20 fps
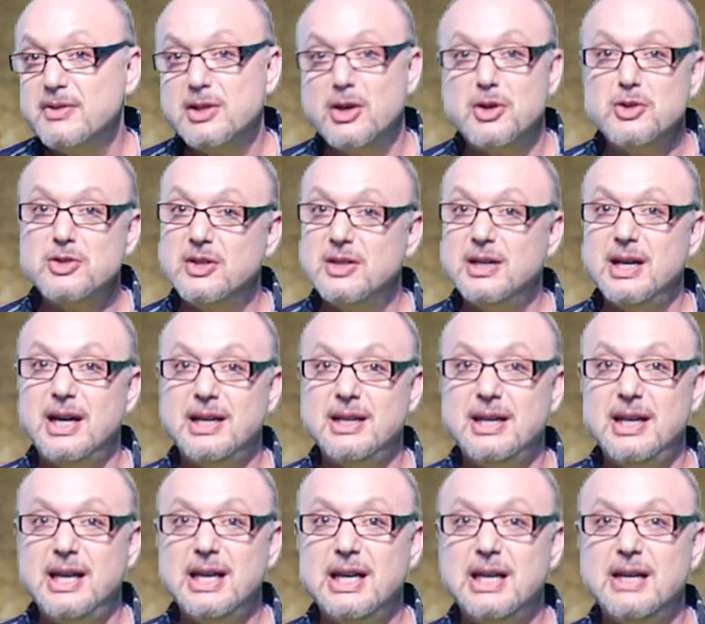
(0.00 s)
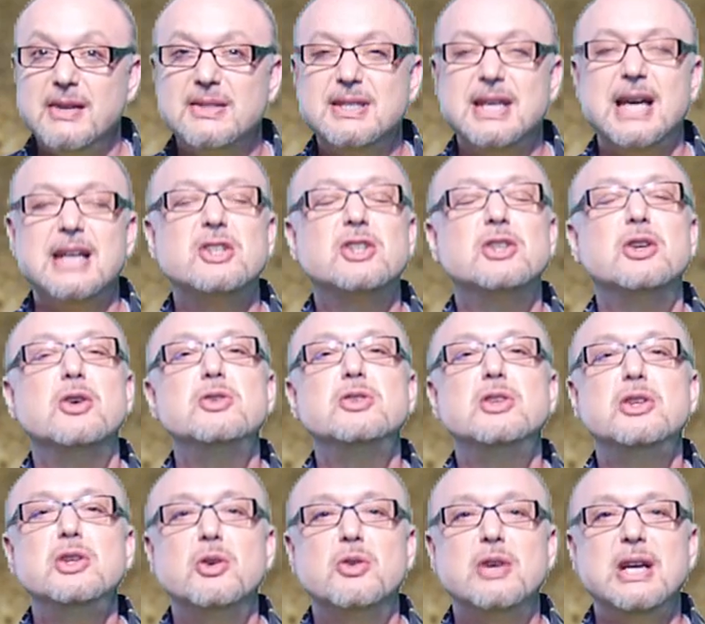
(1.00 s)
Those are not negatives. That shows
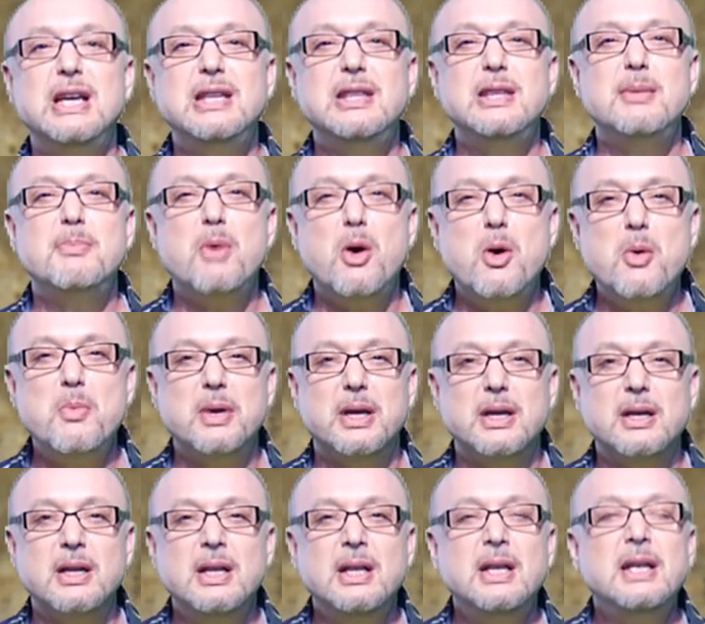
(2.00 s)
you you're in the moment.